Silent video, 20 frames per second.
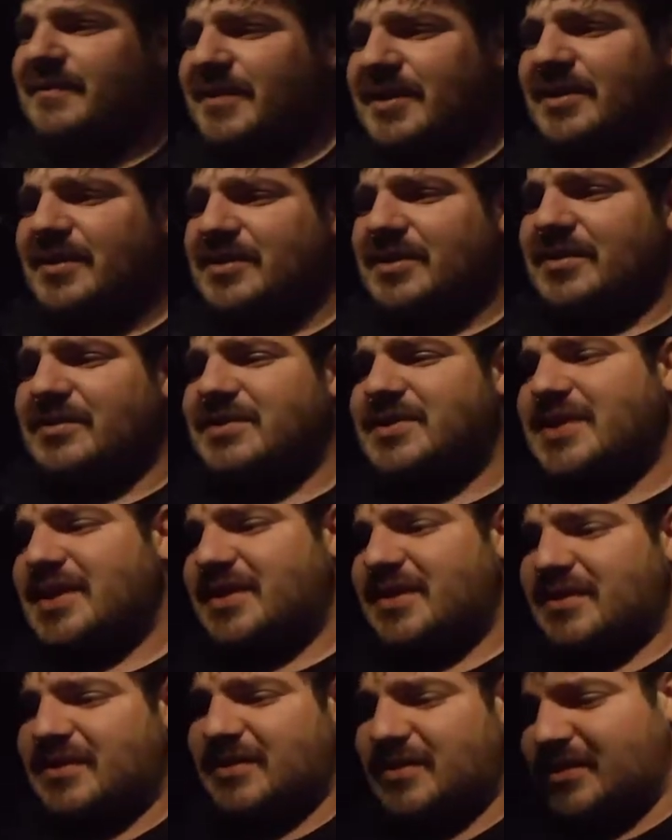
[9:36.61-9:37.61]
Don't sit
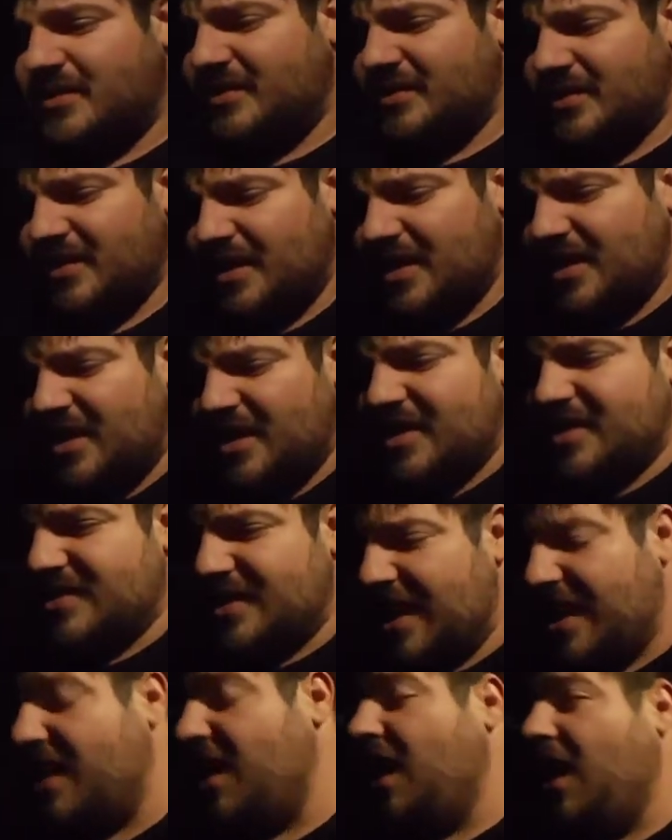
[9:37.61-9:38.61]
there and
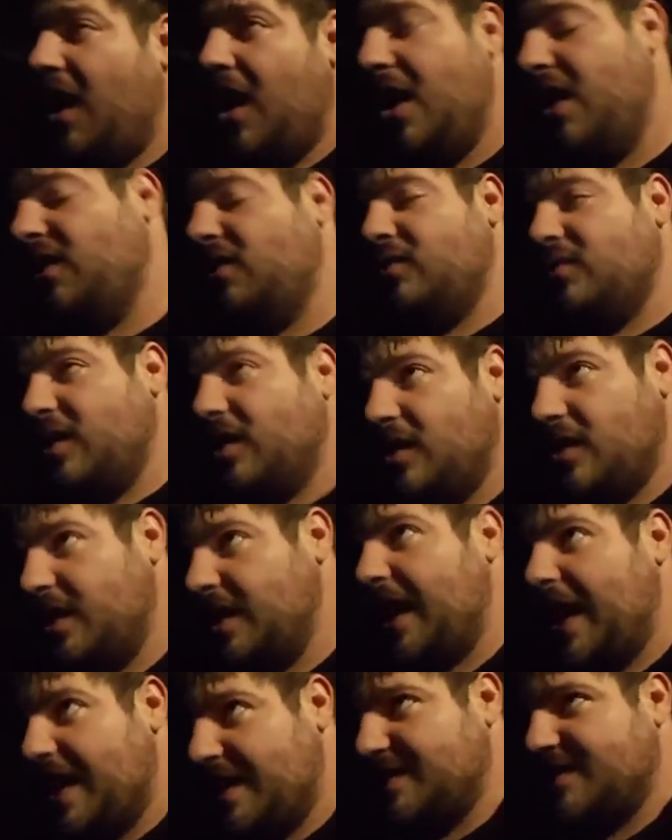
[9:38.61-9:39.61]
say, oh, well, it
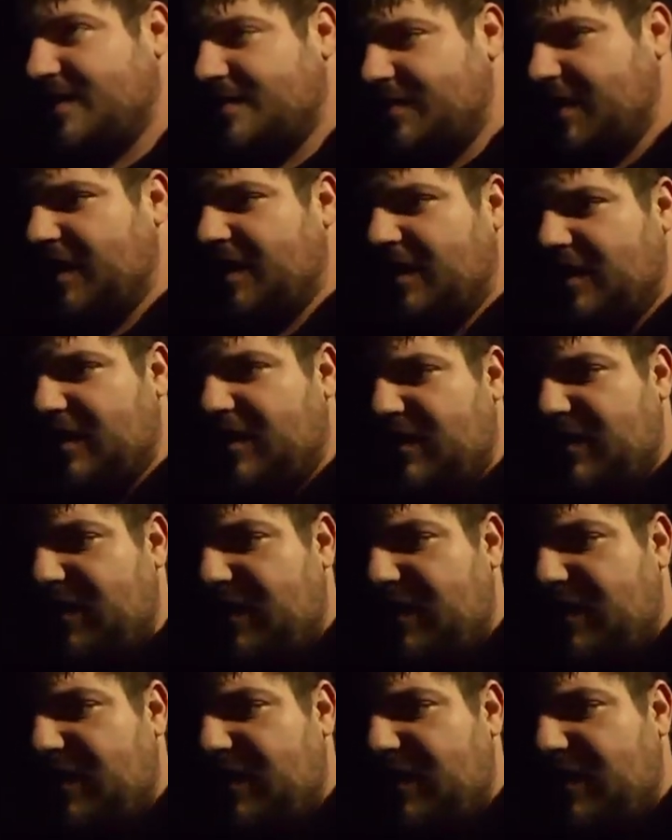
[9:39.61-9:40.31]
has to be,